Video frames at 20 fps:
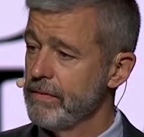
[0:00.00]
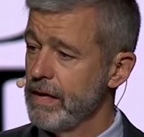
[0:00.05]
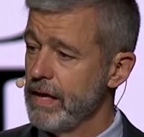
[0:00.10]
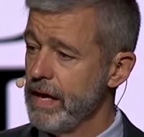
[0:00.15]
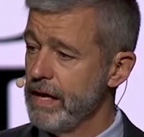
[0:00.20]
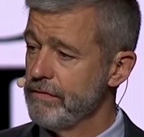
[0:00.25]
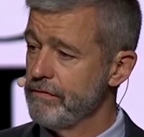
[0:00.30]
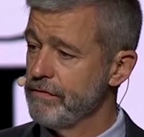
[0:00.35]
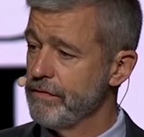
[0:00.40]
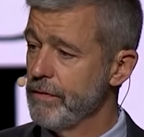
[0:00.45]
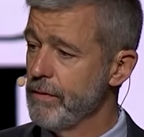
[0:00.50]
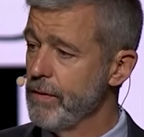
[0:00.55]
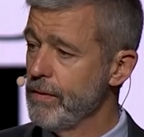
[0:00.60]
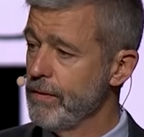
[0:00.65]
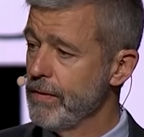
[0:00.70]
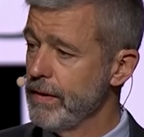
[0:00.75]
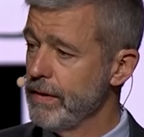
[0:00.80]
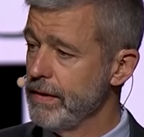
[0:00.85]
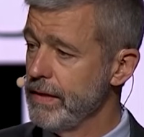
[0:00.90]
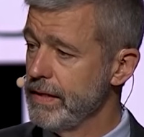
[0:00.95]
and
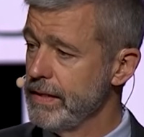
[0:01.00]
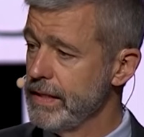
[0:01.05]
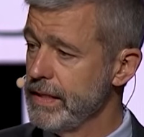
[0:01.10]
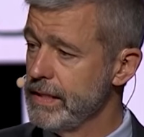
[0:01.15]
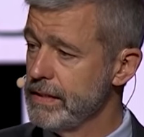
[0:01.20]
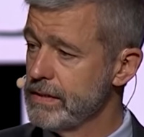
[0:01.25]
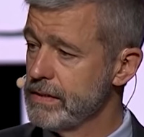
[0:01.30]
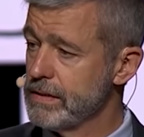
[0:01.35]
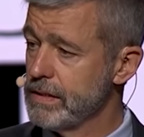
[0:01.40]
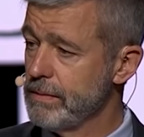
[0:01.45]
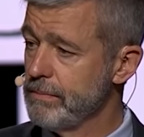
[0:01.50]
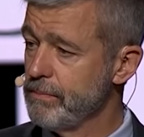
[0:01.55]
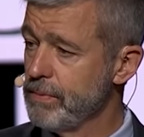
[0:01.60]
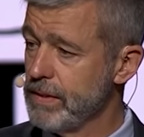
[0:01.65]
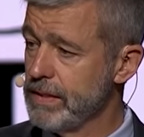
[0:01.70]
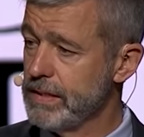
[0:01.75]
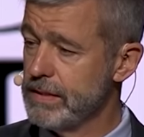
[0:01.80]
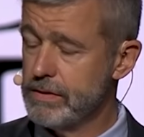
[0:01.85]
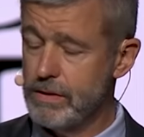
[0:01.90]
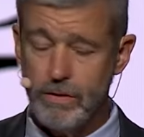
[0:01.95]
4, and he's
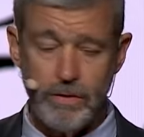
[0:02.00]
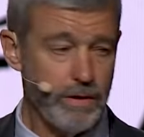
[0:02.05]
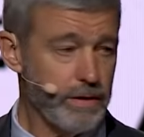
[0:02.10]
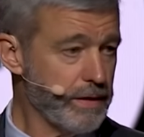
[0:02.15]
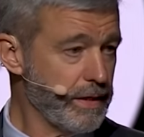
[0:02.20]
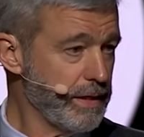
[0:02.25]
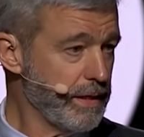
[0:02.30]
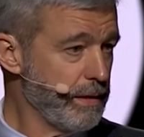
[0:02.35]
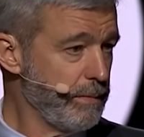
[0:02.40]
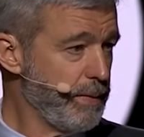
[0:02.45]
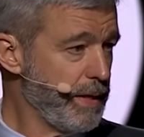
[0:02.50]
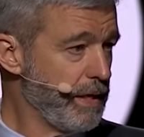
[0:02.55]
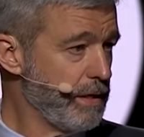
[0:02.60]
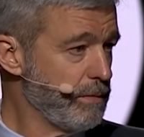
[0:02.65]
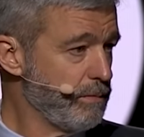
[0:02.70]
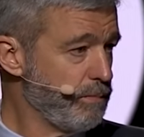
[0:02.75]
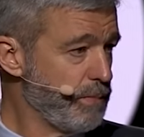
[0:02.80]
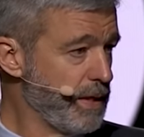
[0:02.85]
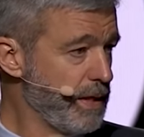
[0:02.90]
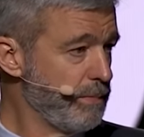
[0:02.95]
simply talking
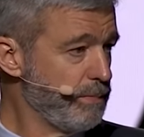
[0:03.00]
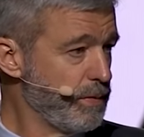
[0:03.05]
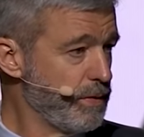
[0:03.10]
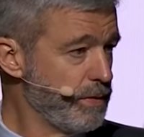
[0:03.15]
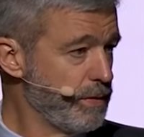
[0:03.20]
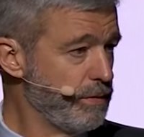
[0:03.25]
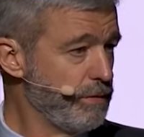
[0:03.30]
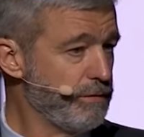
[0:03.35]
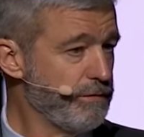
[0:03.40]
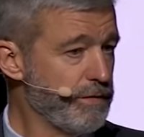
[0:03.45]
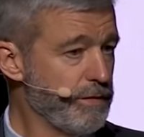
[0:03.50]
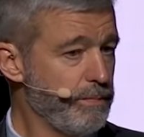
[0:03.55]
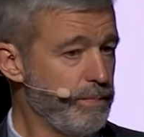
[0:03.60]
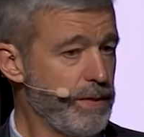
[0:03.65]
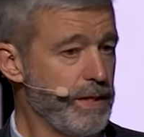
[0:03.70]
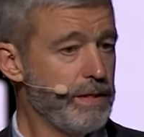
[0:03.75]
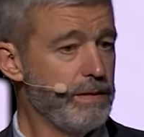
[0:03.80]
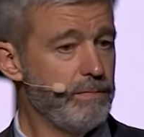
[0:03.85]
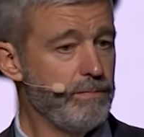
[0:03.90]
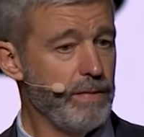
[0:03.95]
about people who
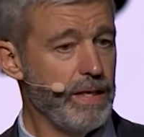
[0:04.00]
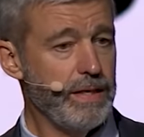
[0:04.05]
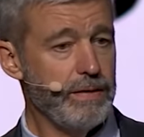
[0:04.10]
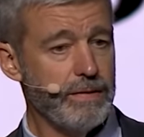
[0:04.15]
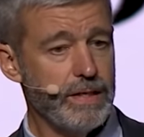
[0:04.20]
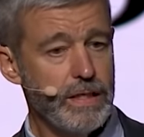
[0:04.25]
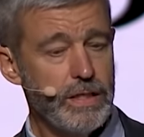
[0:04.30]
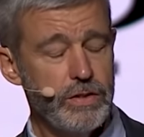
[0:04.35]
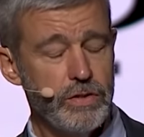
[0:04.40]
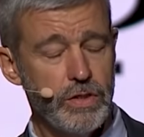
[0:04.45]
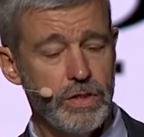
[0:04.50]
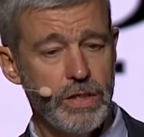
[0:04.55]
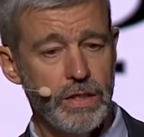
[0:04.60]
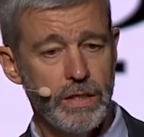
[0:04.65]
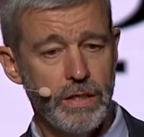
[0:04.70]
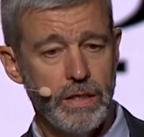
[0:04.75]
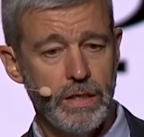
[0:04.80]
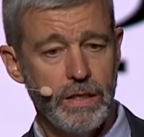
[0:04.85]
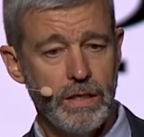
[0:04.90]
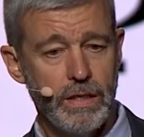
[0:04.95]
forbid marriage
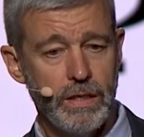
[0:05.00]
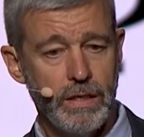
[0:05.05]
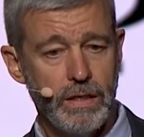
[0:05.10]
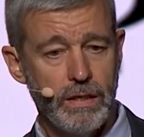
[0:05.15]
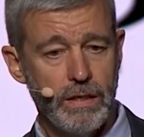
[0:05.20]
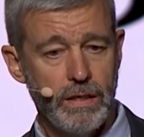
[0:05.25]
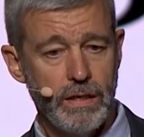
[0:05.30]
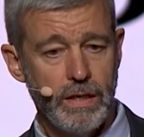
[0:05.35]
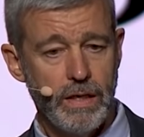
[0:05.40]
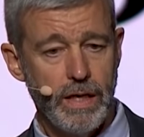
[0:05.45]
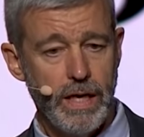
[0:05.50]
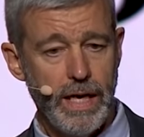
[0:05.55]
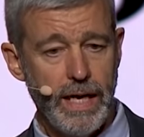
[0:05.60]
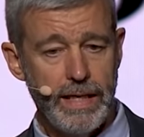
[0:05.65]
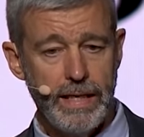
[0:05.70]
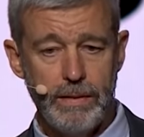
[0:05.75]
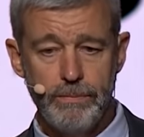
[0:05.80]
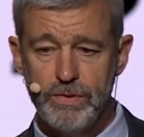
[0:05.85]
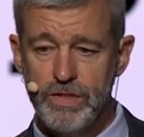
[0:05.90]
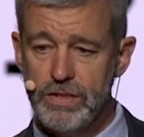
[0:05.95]

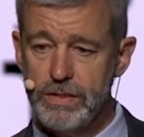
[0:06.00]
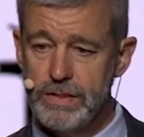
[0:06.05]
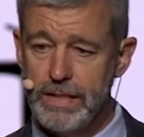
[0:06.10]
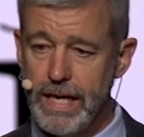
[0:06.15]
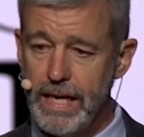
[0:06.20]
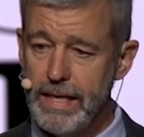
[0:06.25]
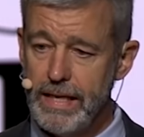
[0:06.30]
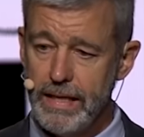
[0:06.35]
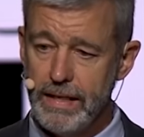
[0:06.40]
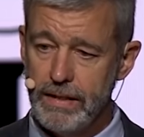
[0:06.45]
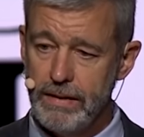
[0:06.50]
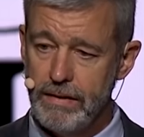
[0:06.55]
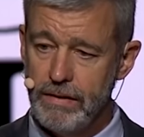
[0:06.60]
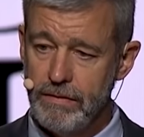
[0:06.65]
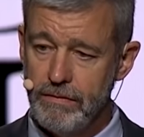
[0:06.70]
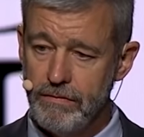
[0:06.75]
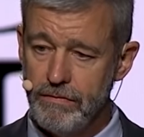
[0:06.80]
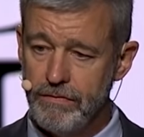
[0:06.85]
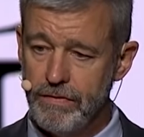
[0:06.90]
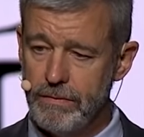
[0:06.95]
and
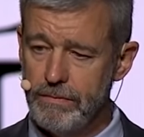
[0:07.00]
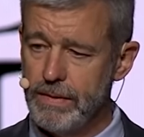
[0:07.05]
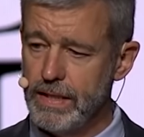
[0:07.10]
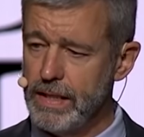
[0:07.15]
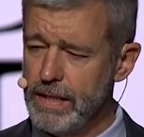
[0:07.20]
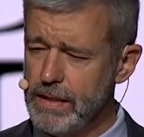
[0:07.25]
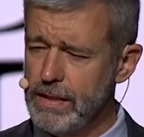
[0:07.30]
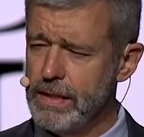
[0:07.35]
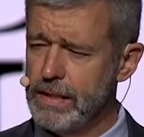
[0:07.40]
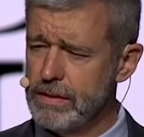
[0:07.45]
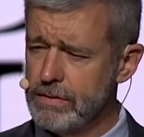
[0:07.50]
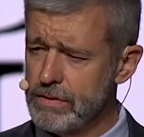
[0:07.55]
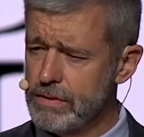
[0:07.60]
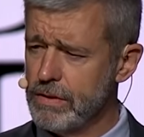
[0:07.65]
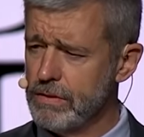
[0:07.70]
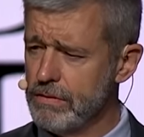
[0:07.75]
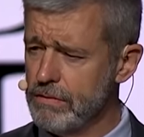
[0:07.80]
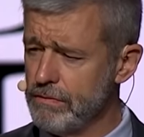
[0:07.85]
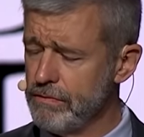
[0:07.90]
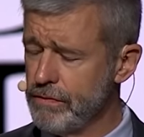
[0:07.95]
abstain from eating
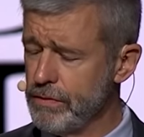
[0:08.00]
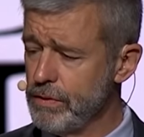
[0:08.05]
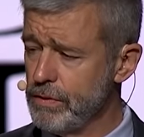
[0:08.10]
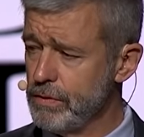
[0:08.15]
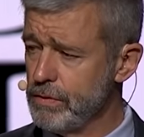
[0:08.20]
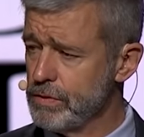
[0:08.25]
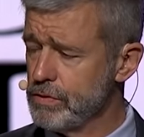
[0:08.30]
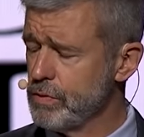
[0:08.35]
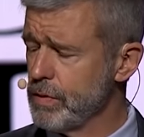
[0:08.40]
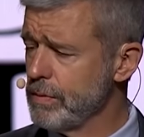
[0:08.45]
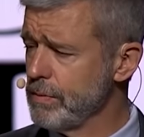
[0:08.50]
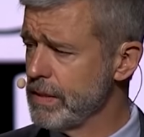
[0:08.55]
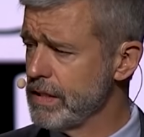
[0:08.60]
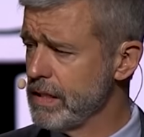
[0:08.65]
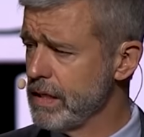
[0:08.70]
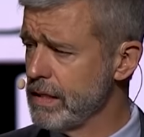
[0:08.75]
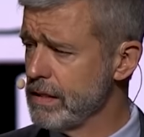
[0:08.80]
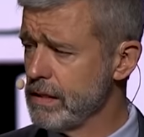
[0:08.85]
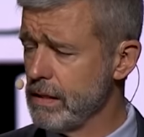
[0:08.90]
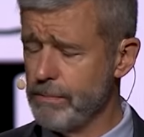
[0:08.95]
certain foods. We would
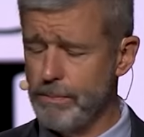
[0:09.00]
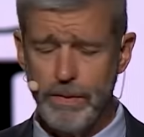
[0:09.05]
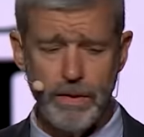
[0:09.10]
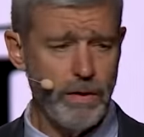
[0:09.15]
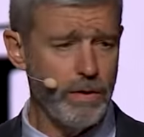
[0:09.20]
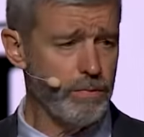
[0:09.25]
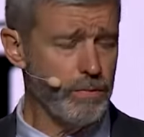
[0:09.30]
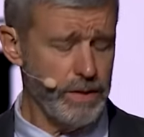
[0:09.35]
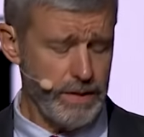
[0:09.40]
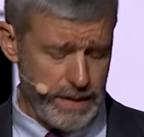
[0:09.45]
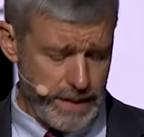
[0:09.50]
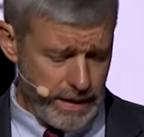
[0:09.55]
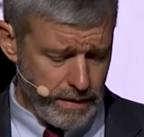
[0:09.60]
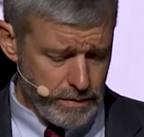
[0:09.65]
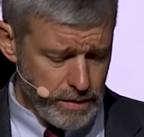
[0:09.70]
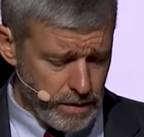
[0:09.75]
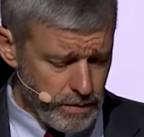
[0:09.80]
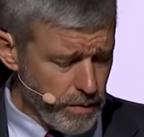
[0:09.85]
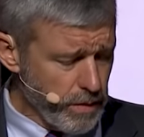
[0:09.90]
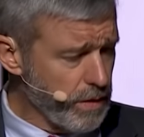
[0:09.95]
think that Paul would now
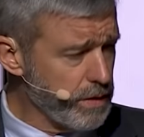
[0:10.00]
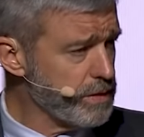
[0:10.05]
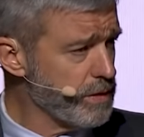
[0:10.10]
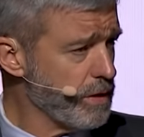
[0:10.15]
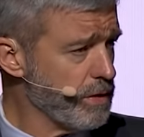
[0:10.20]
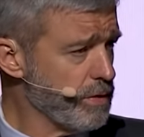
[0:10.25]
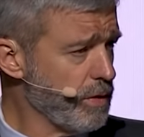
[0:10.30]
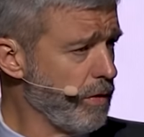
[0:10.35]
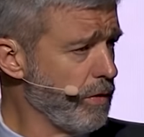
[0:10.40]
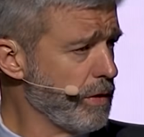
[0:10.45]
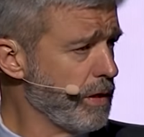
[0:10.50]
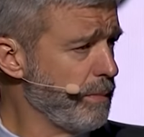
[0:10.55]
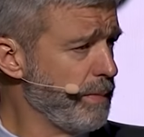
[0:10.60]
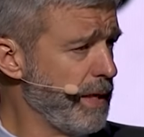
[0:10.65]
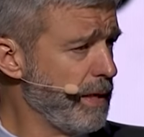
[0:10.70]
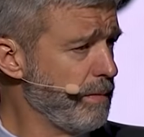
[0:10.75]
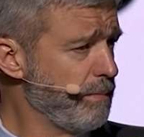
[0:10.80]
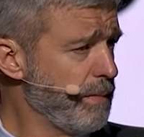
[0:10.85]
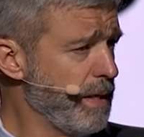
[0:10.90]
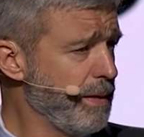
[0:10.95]
go on to talk
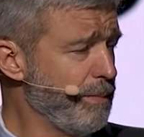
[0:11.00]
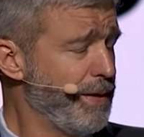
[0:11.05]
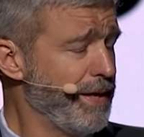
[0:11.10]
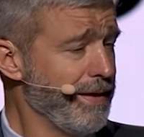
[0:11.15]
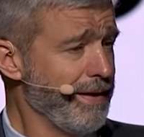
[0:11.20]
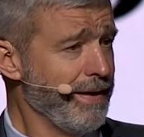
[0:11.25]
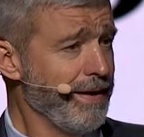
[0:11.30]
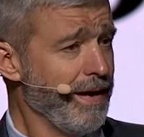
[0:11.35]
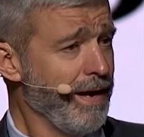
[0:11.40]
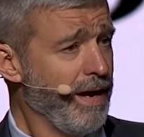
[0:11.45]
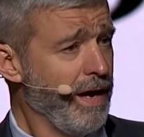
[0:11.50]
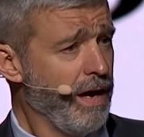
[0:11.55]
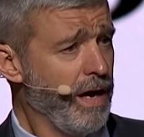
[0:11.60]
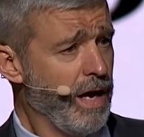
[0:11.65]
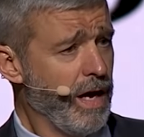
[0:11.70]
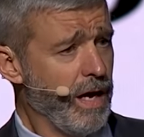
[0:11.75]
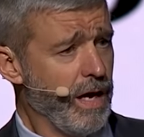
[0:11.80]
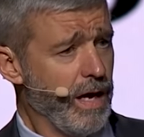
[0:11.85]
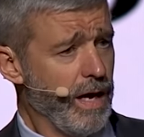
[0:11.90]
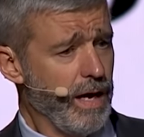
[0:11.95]
about maybe,
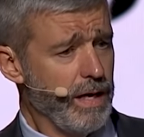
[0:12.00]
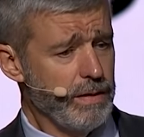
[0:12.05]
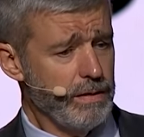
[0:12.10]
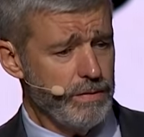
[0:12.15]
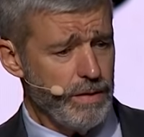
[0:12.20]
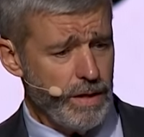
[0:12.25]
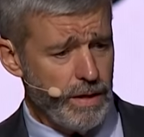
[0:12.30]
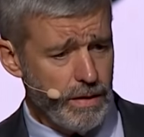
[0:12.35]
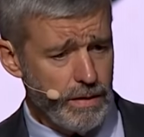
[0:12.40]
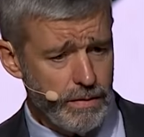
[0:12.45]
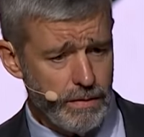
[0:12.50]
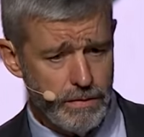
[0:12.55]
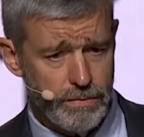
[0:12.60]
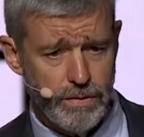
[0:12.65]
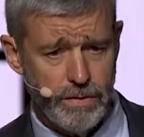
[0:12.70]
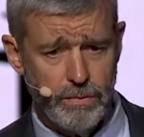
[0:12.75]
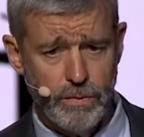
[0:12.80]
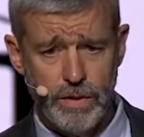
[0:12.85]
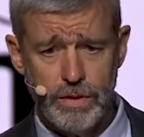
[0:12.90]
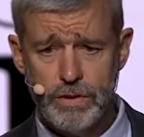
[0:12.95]
I don't know,
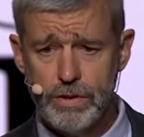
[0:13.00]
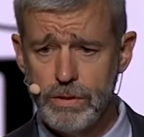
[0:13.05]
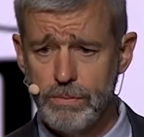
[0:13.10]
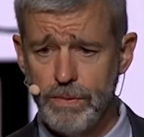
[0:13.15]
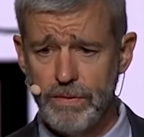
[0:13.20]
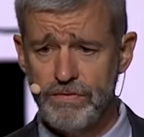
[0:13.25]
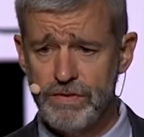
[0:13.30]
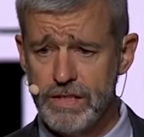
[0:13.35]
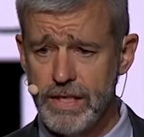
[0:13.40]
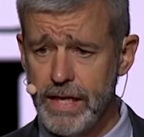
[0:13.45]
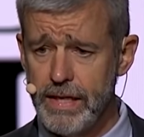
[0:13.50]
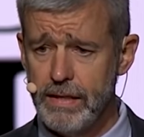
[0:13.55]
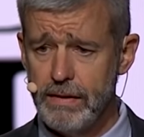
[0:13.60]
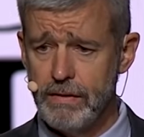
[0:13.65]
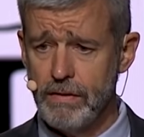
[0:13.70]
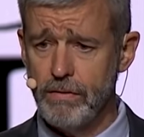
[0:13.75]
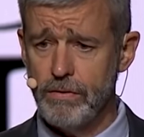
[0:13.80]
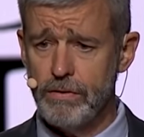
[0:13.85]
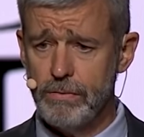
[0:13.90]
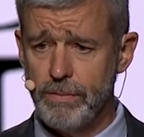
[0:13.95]
the worship of
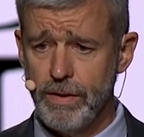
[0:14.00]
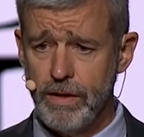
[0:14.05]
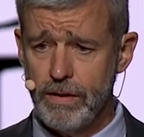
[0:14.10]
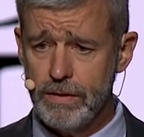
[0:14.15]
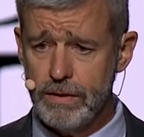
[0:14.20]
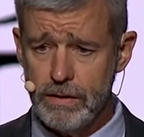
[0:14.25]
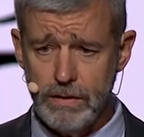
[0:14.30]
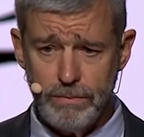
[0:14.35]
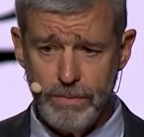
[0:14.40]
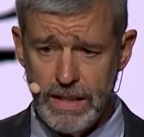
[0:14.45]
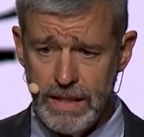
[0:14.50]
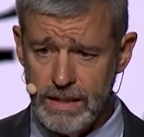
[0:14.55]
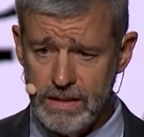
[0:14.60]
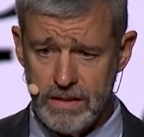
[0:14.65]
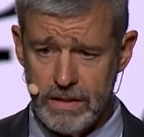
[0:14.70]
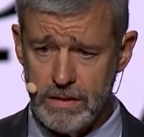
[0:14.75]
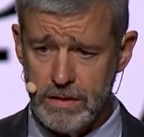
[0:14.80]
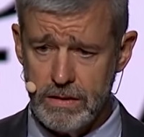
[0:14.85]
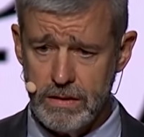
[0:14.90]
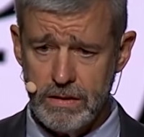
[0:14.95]
Satan or the mark of the
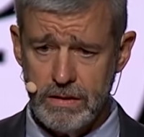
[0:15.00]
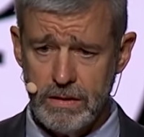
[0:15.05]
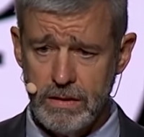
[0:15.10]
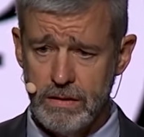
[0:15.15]
beast